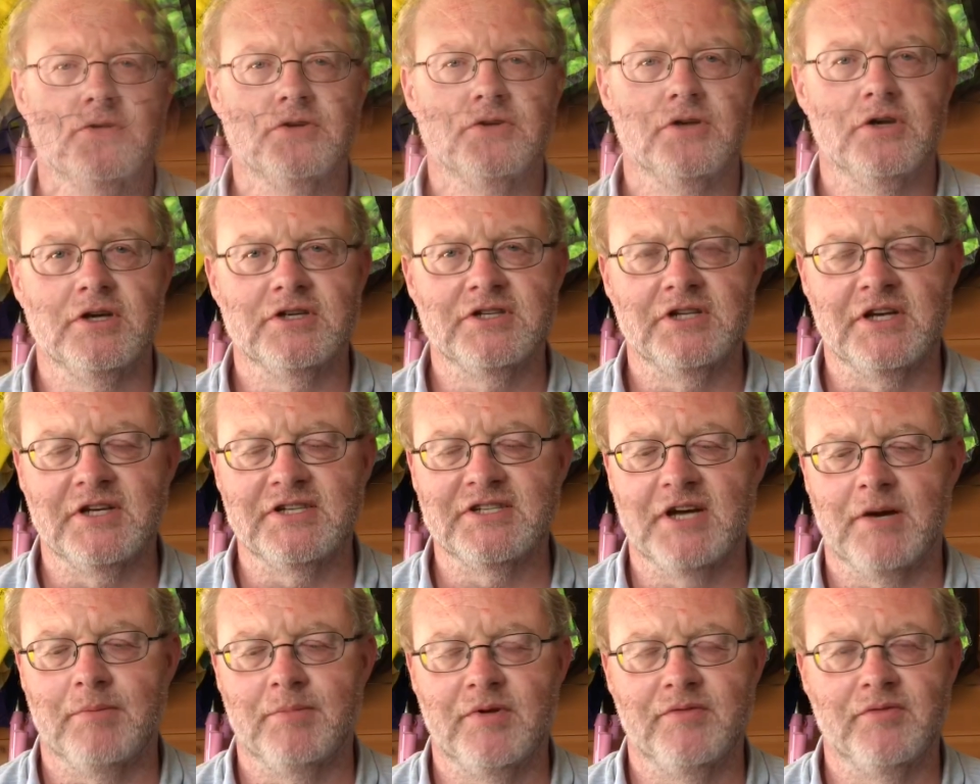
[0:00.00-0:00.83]
So here's an
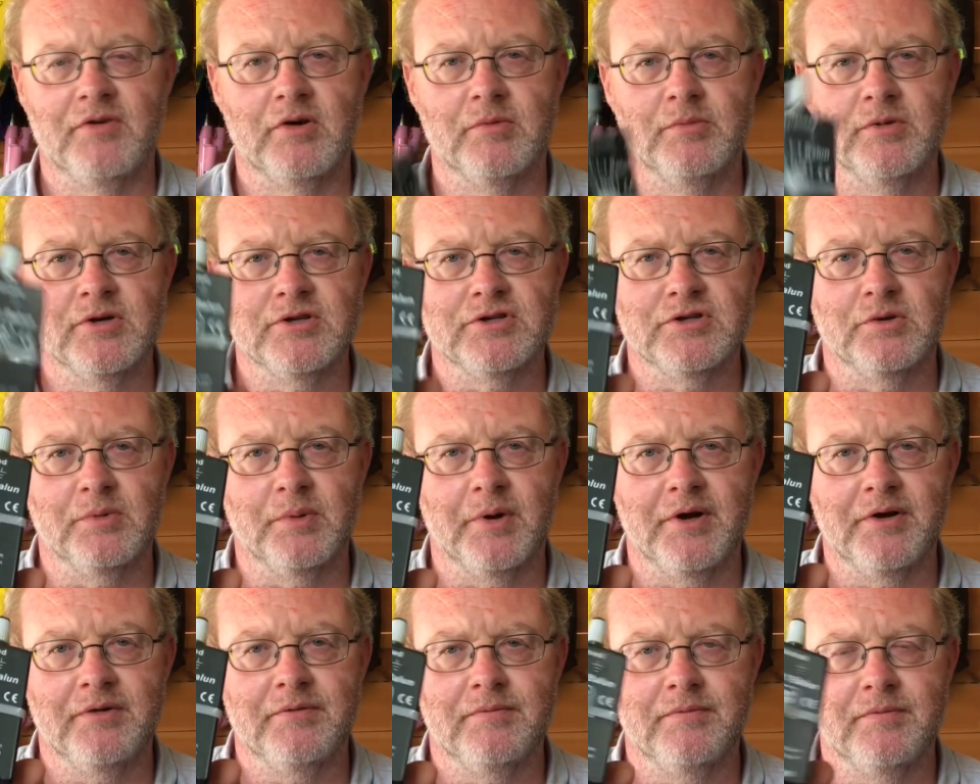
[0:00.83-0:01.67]
example of a commercial
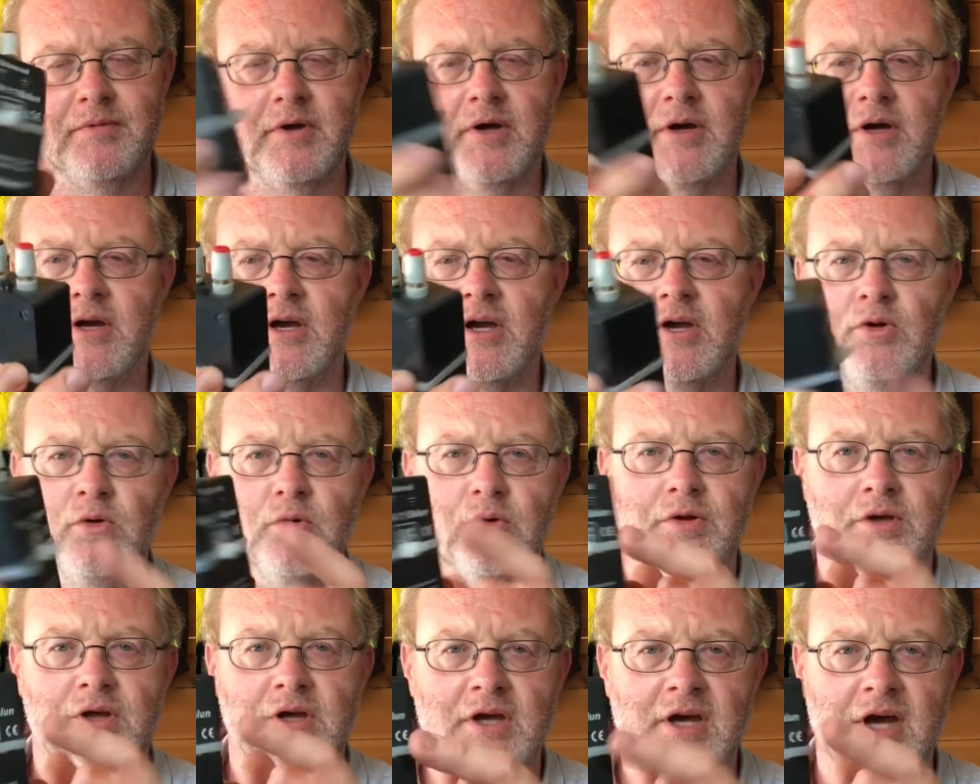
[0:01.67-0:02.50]
one,
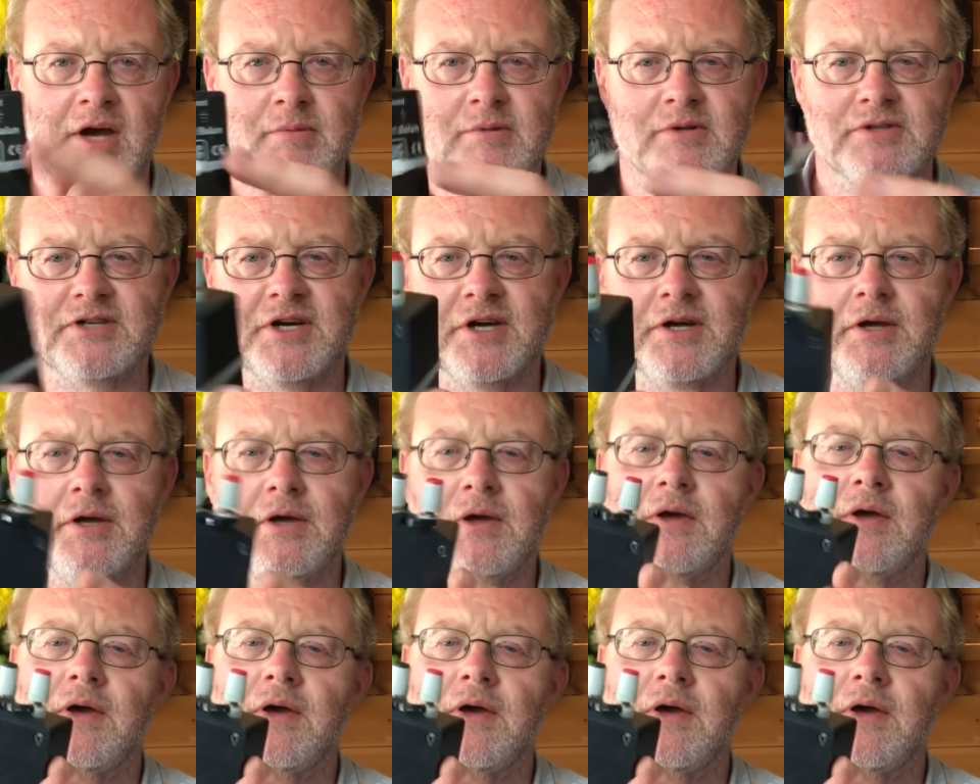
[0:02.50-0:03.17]
ignore the cable tie.